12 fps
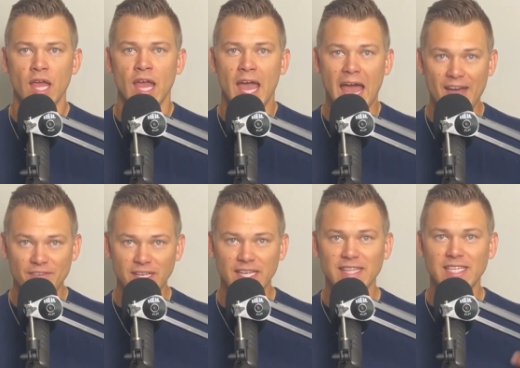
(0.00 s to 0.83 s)

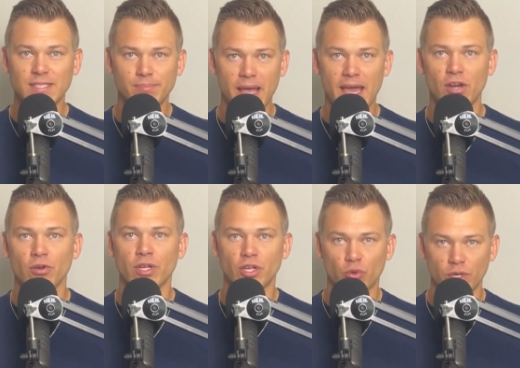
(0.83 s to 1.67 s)
having in this manner
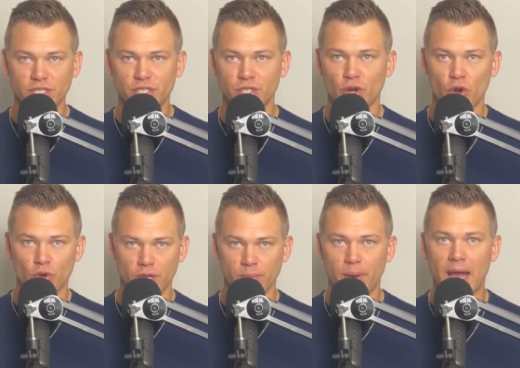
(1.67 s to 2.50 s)
increased your
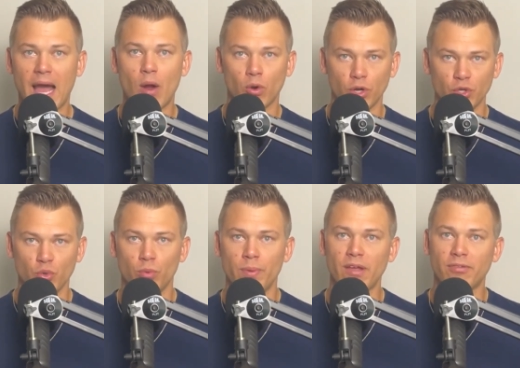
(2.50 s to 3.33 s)
earning power, you
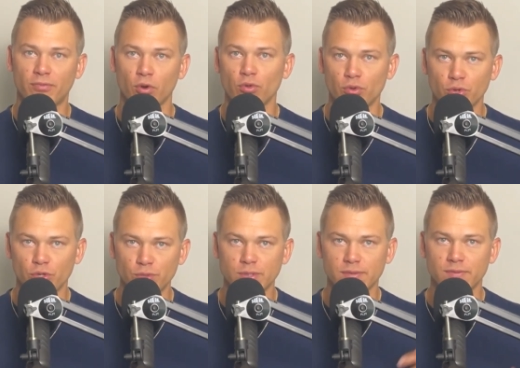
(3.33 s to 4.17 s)
will make further
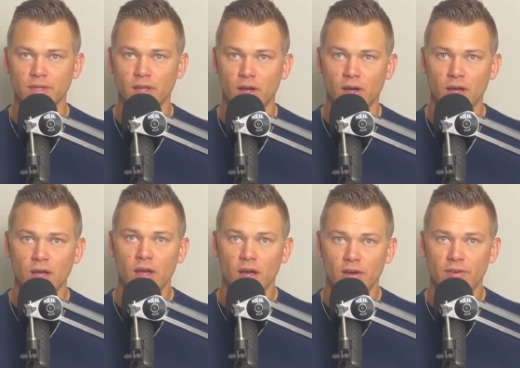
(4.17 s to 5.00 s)
use of the law
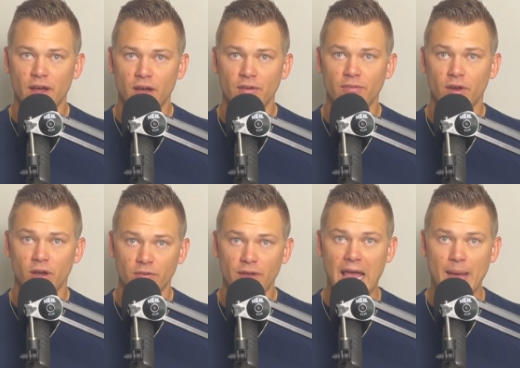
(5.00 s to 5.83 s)
of, of,
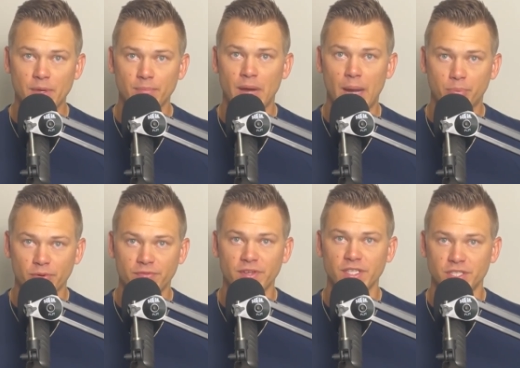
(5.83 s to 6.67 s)
of habit by
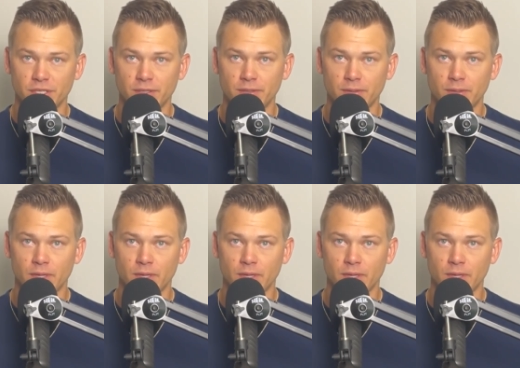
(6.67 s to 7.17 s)
provision.